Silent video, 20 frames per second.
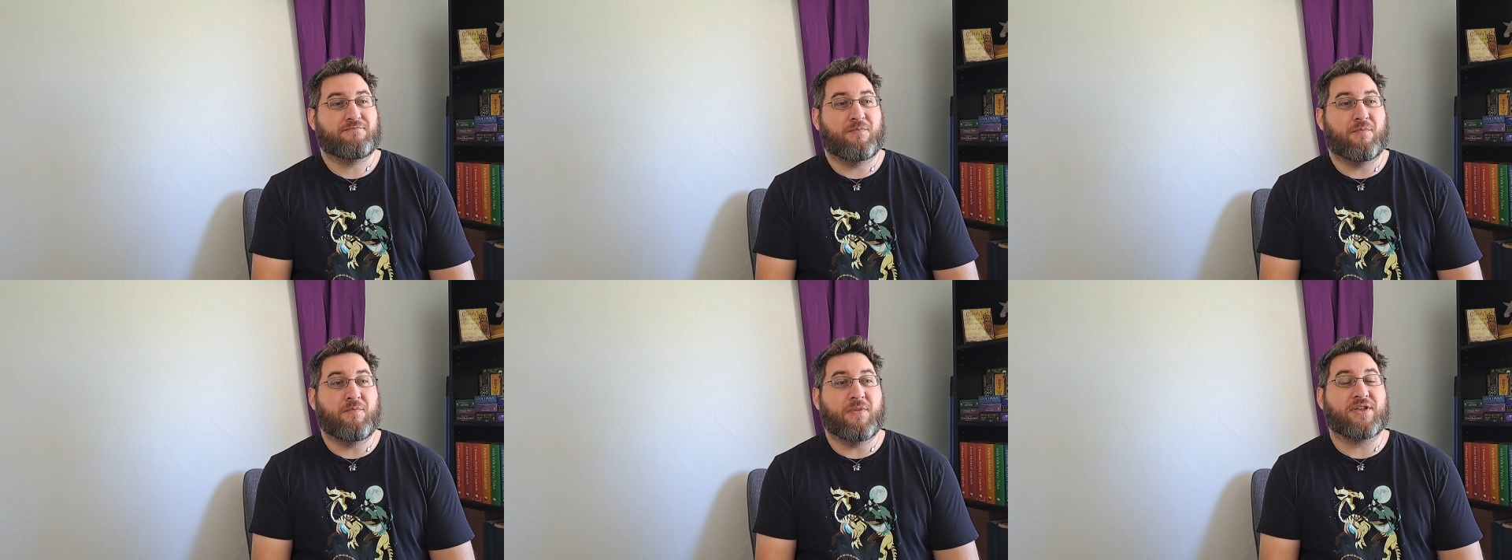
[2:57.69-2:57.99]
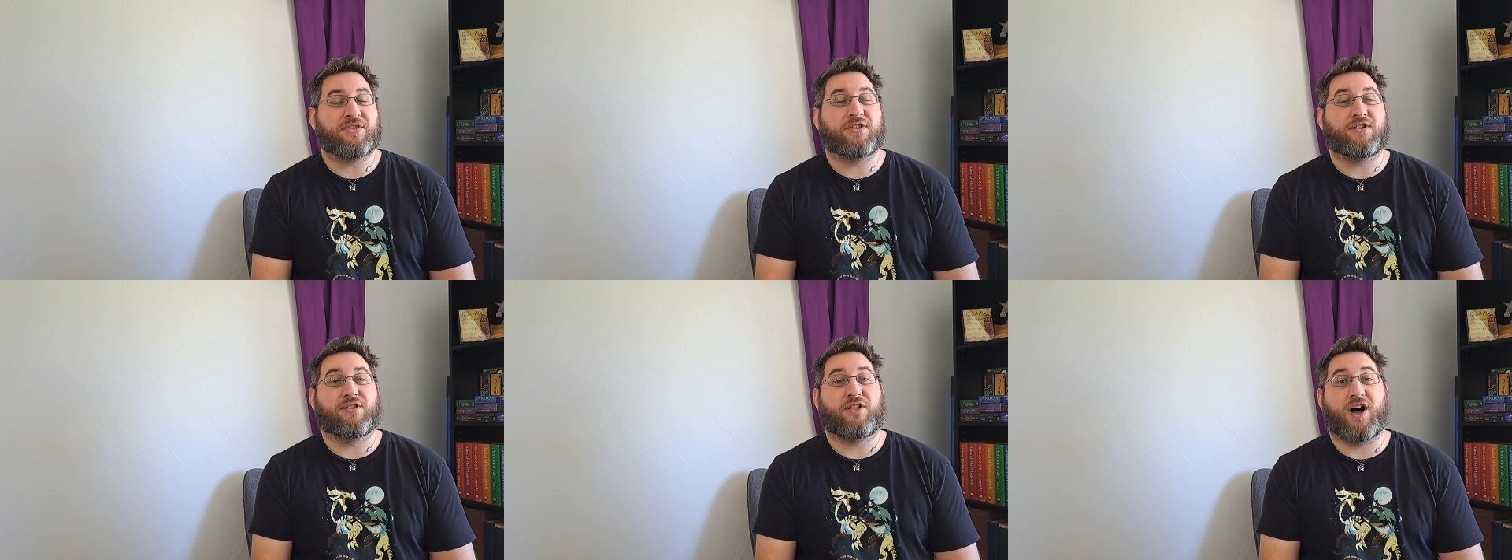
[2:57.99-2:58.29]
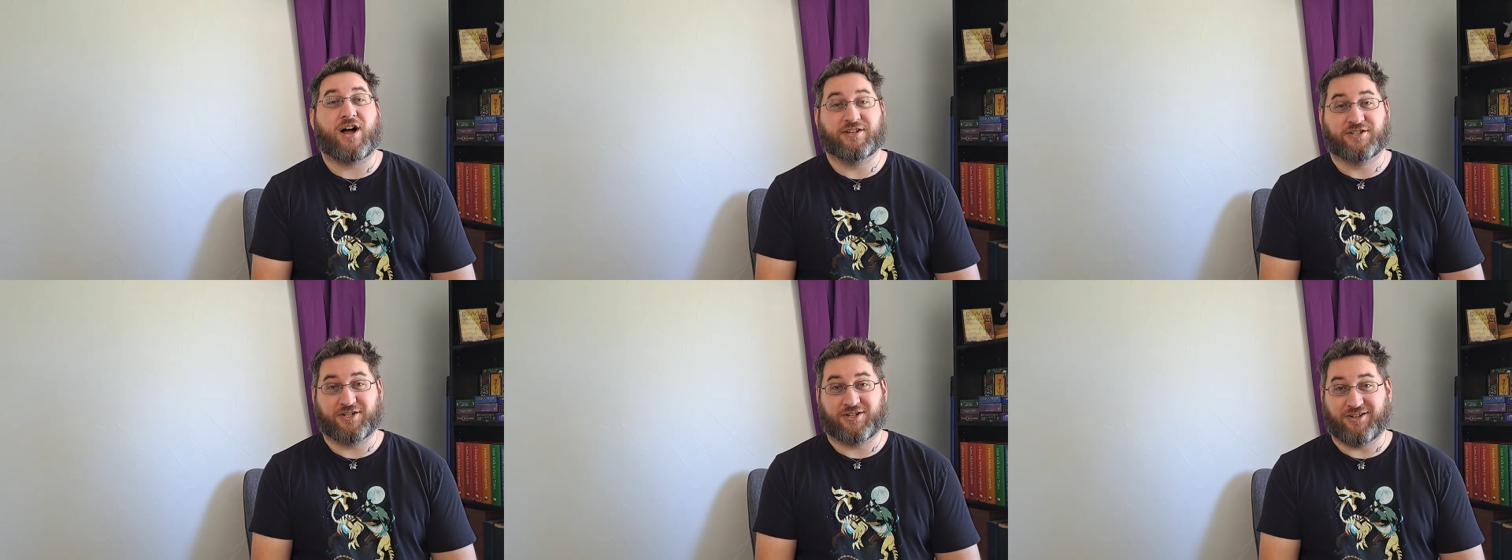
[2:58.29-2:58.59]

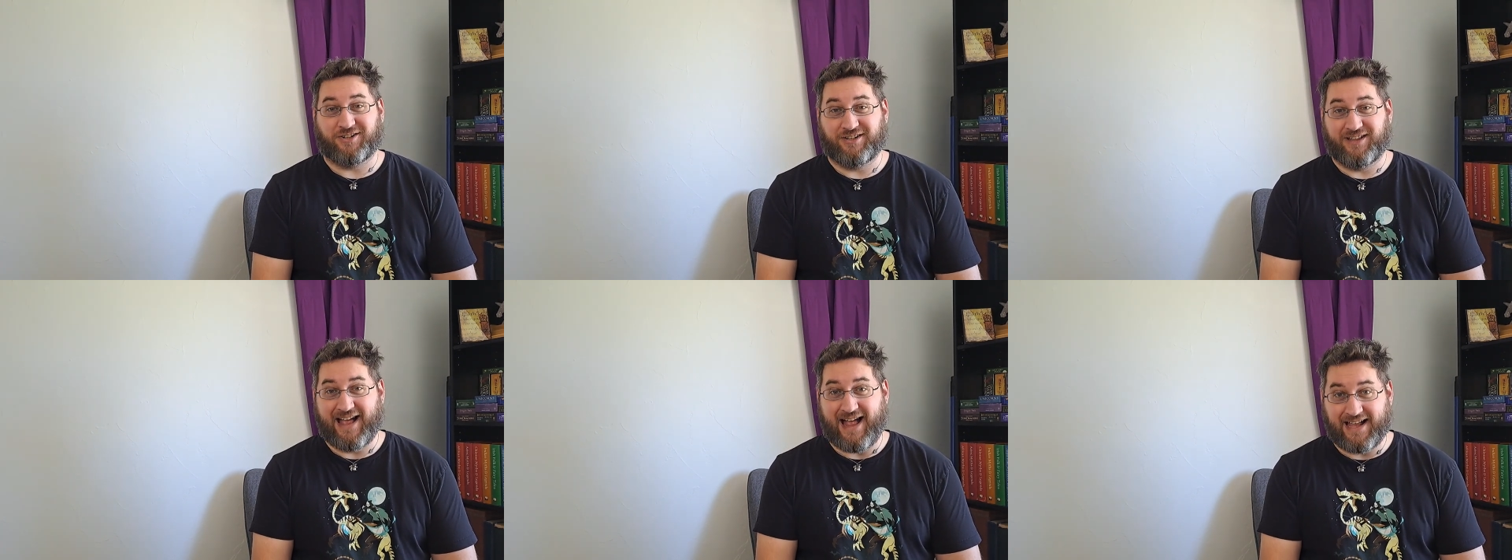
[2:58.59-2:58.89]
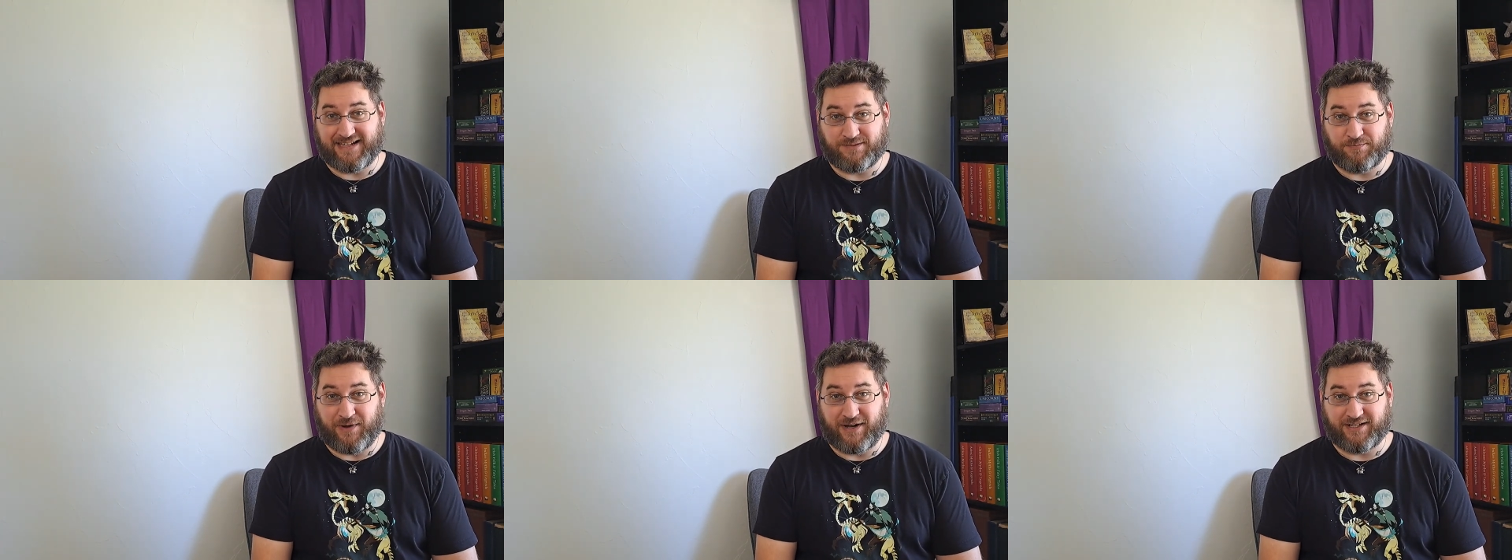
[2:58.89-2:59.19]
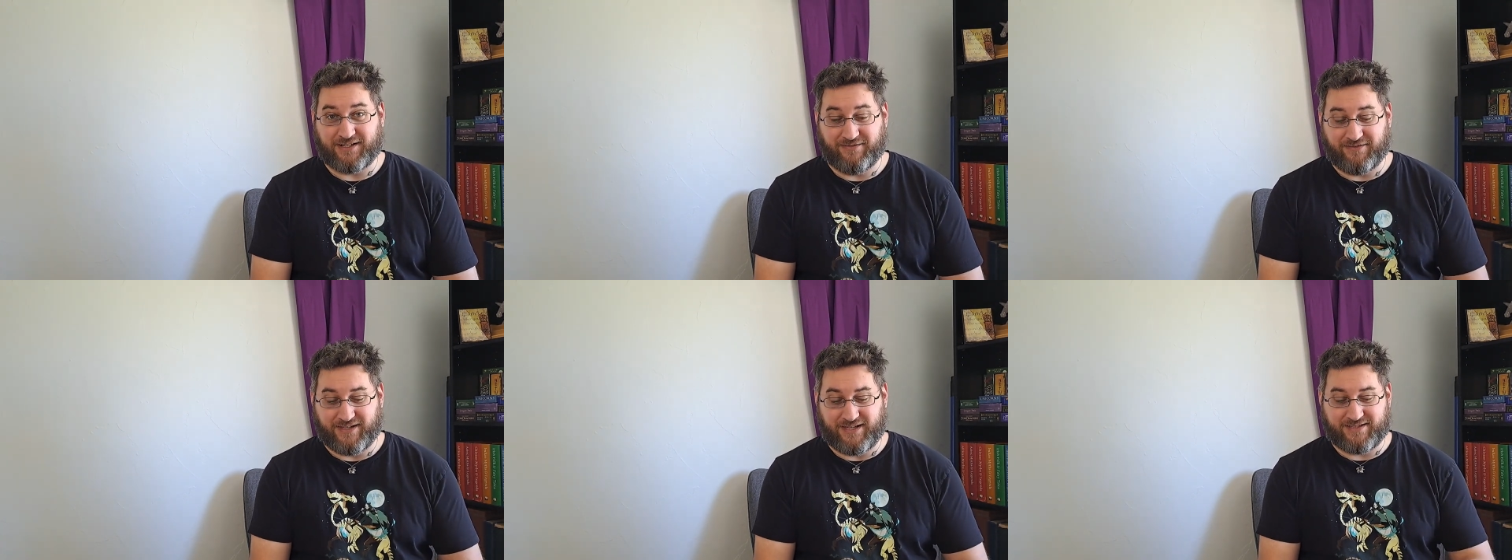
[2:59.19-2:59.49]
mythological
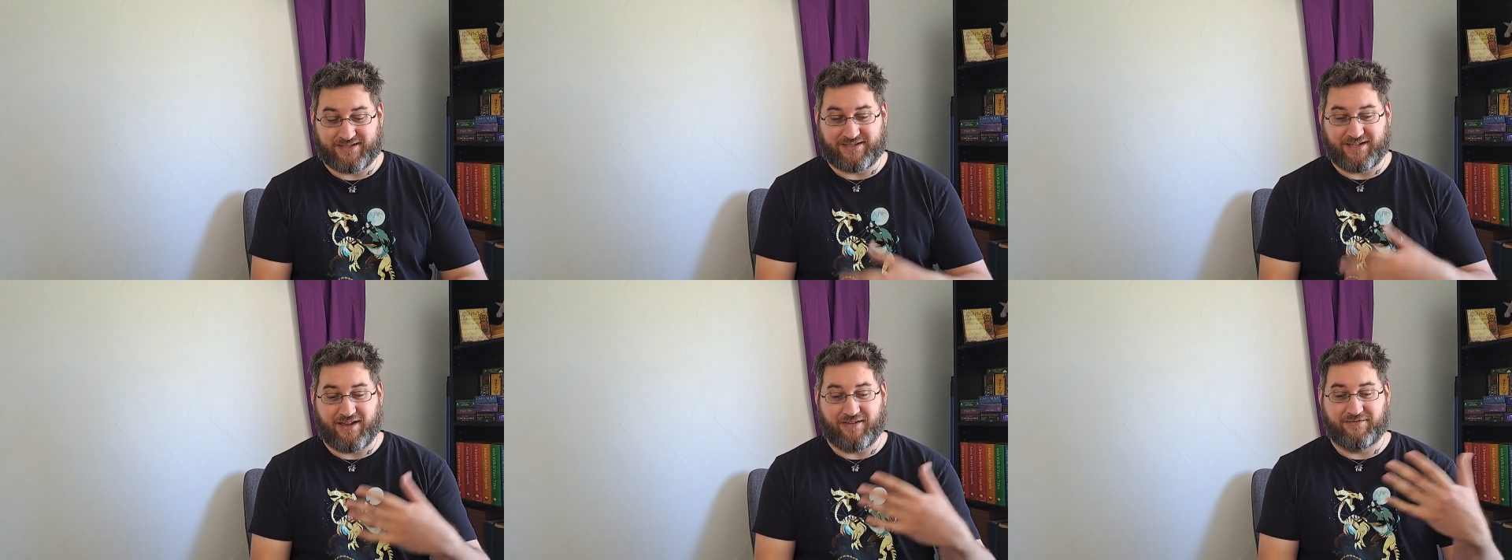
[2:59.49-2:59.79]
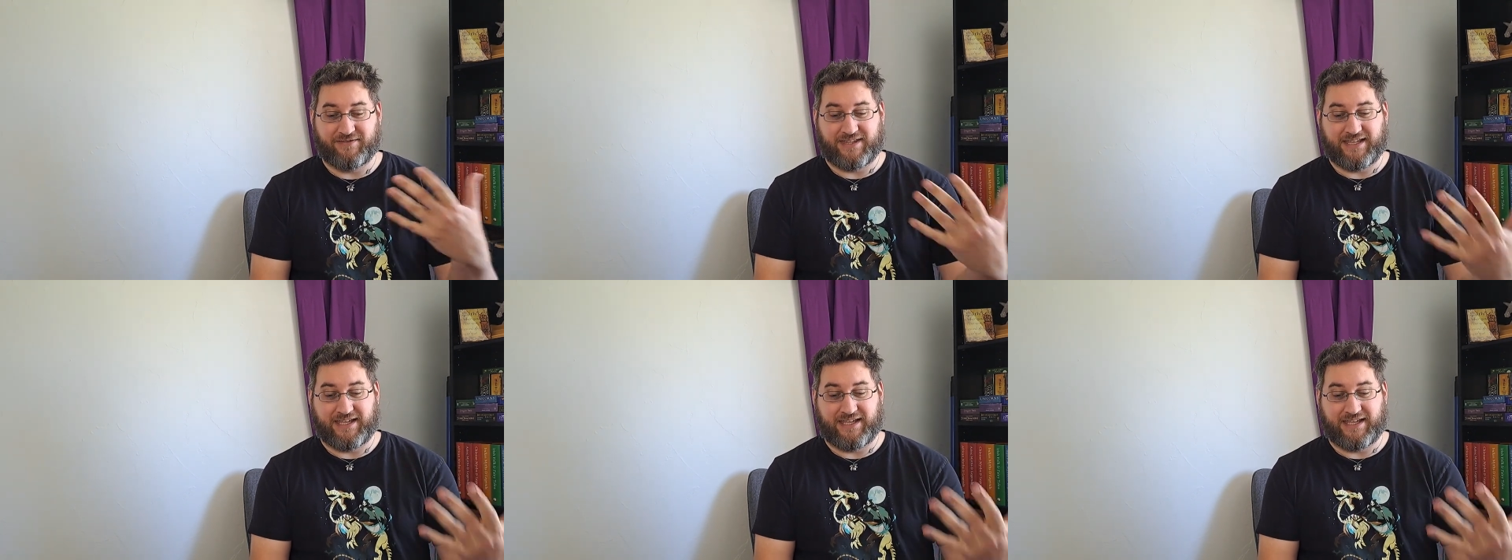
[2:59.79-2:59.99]
aspect of this, of